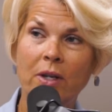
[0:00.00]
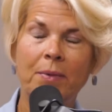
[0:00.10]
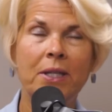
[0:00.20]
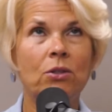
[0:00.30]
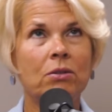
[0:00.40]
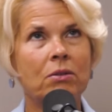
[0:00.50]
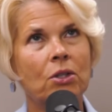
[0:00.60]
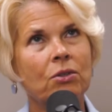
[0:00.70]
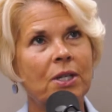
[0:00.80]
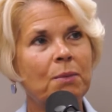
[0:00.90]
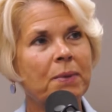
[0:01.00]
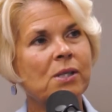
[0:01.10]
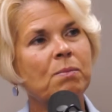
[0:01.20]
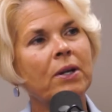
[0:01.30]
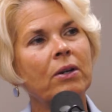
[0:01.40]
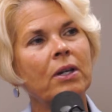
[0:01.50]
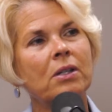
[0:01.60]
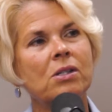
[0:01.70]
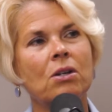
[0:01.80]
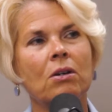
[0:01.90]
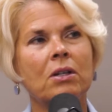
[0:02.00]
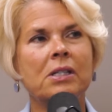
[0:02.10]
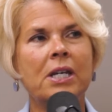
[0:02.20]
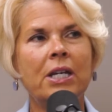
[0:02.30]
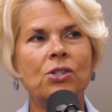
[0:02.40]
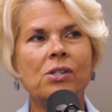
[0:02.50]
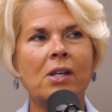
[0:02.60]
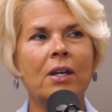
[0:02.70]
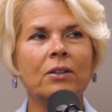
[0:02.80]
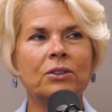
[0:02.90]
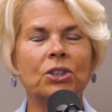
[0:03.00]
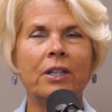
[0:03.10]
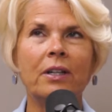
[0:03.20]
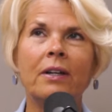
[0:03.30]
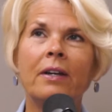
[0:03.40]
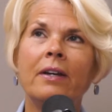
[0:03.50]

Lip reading: I mean, your deep experience, your contagious energy.